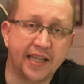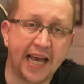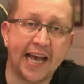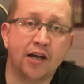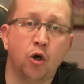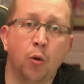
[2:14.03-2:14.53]

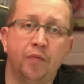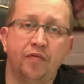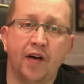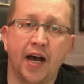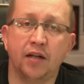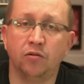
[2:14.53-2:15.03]
their cup
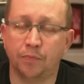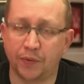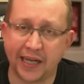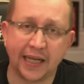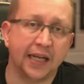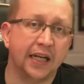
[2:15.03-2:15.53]
final,
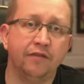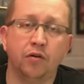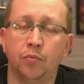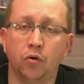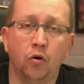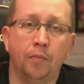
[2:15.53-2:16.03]
bringing
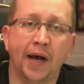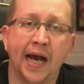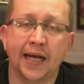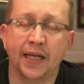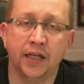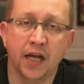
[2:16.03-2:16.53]
Liverpool
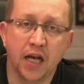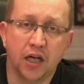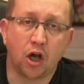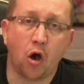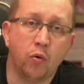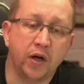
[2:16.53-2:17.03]
back and
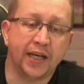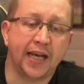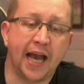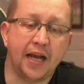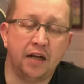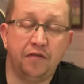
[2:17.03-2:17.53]
going and
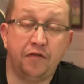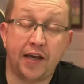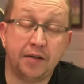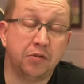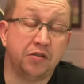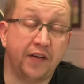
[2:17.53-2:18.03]
getting a
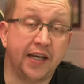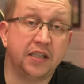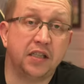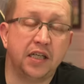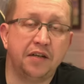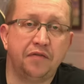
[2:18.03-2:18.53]
famous
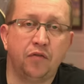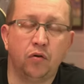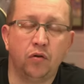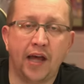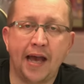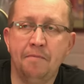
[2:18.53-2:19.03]
victory
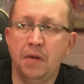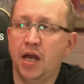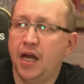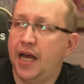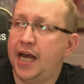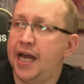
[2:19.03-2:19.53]
for them.
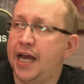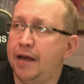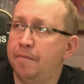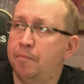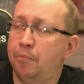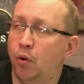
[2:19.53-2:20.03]

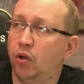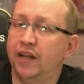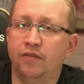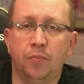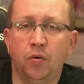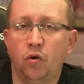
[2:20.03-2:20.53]
But
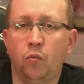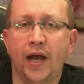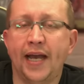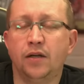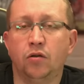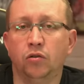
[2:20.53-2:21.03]
Liverpool
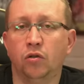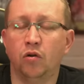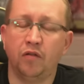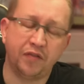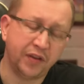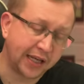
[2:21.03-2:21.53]
weren't good
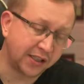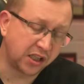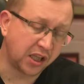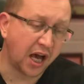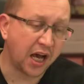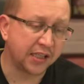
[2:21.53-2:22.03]
enough, and that
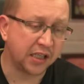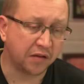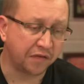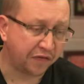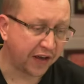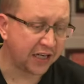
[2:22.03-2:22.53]
started
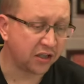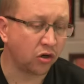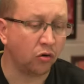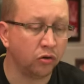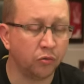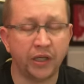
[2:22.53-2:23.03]
the first
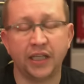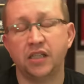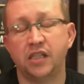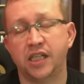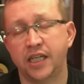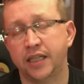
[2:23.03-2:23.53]
goal that we
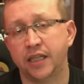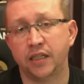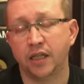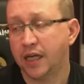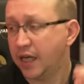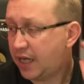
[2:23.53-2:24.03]

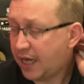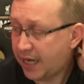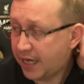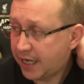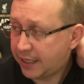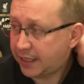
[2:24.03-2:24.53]
conceded.
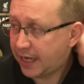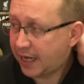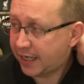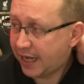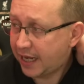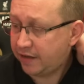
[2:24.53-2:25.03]
And
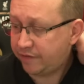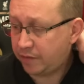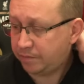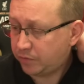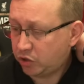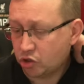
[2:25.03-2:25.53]
I gave
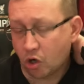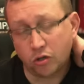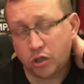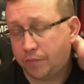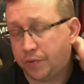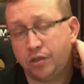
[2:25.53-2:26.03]
him
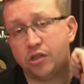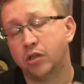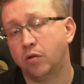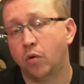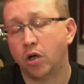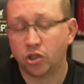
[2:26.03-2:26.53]
dog's abuse
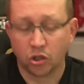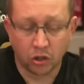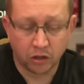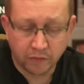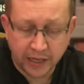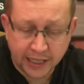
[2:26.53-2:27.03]
in the watch
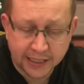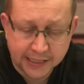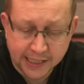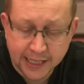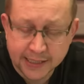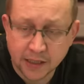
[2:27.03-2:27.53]
along, I really
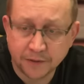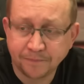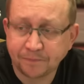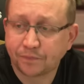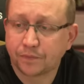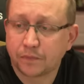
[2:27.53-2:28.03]
did. And